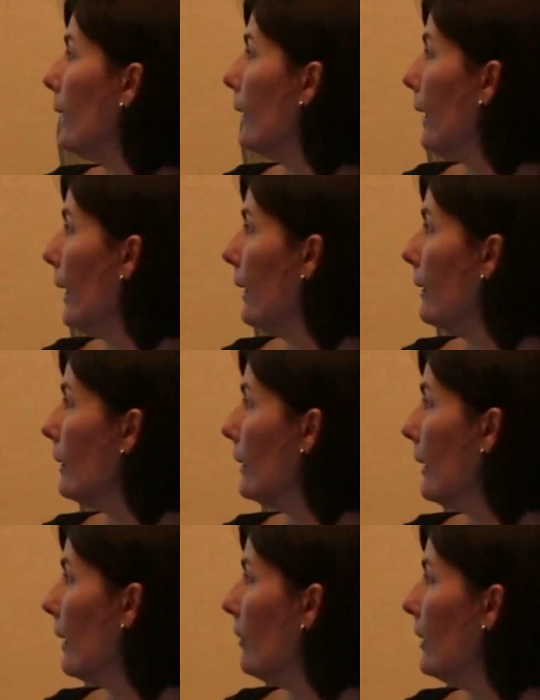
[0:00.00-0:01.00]
Then
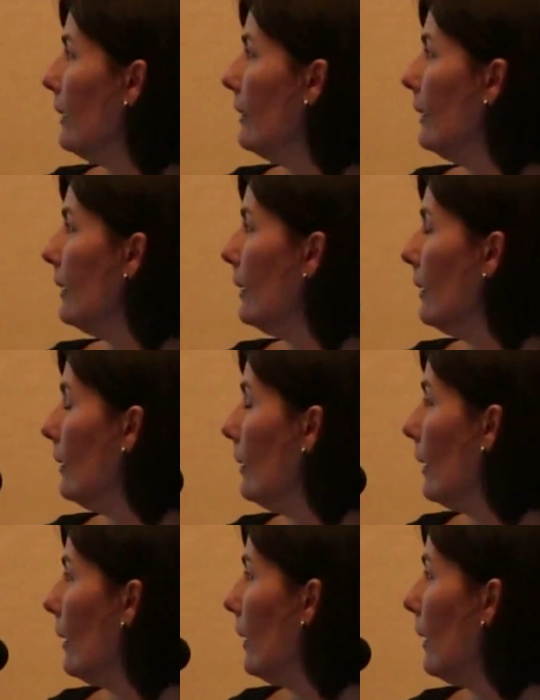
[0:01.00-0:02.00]
there is
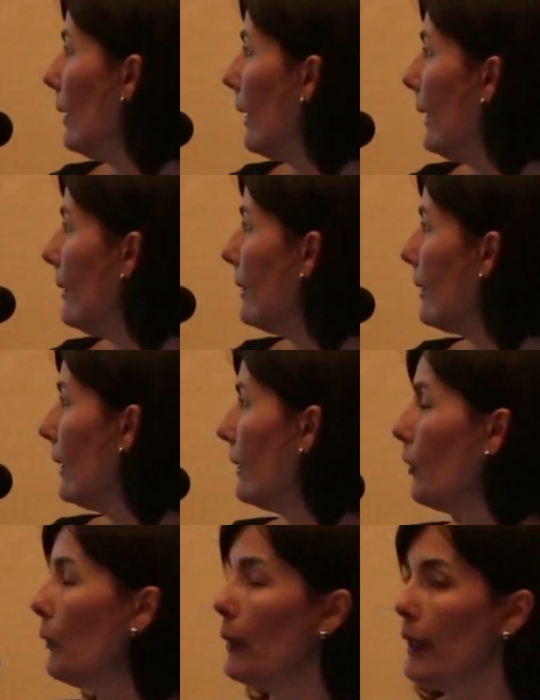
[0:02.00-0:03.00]
a
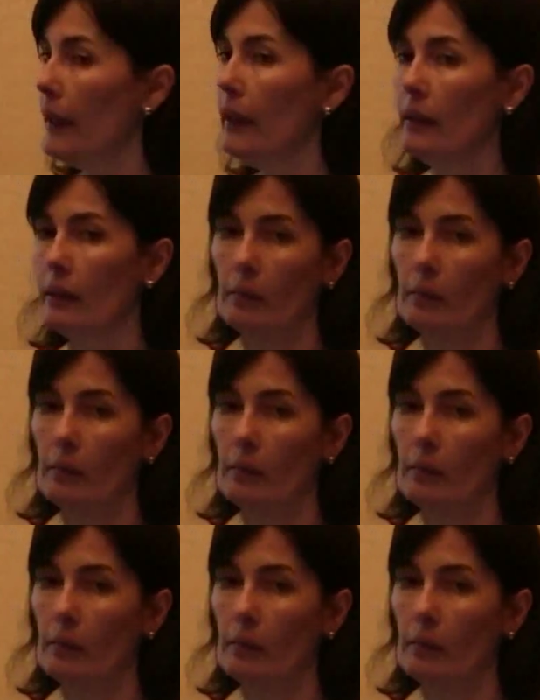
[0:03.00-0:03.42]
lenslet array,